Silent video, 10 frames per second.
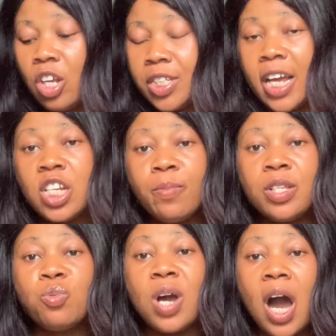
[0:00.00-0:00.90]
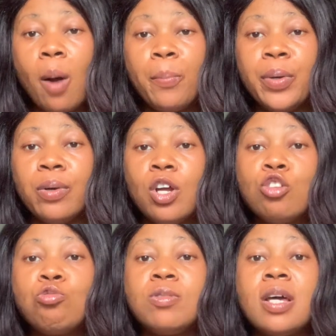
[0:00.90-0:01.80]
Your ChatGPT will help you
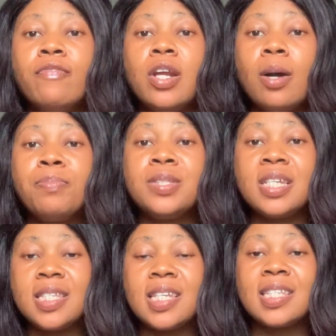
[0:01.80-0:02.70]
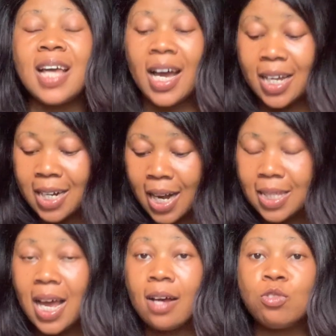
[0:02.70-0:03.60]
to develop these things and
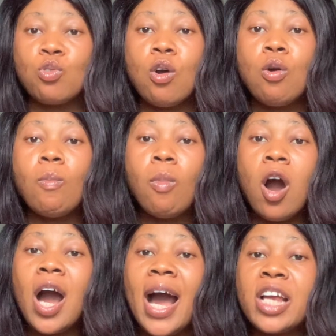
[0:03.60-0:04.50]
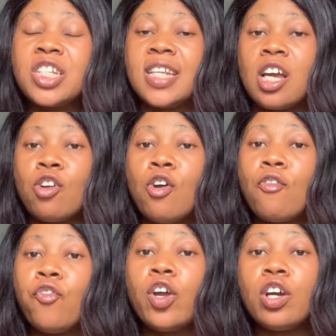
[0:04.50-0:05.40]
create out more hashtag
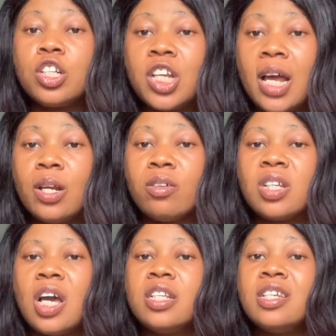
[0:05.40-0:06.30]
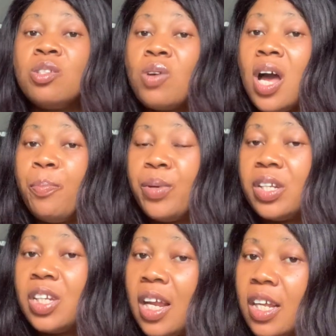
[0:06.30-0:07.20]
for your channel. This will help
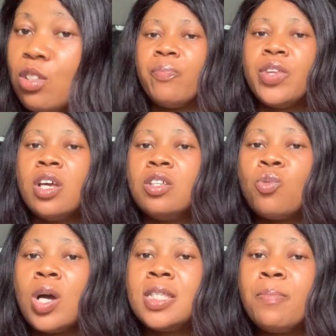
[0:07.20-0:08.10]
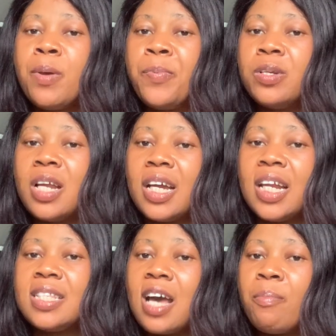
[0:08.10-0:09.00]
your channel. One thing people
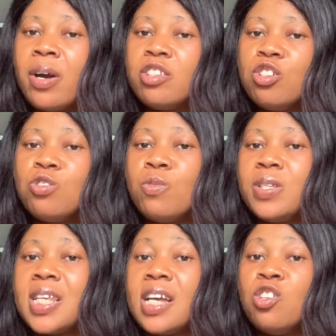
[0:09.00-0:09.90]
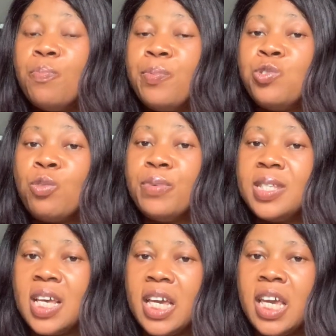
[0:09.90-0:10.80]
neglect about YouTube is that YouTube
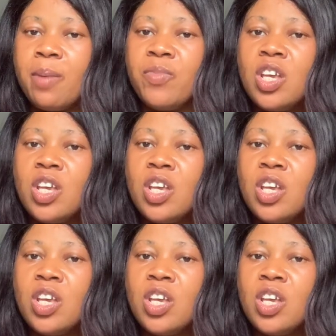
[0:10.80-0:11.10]
is a game.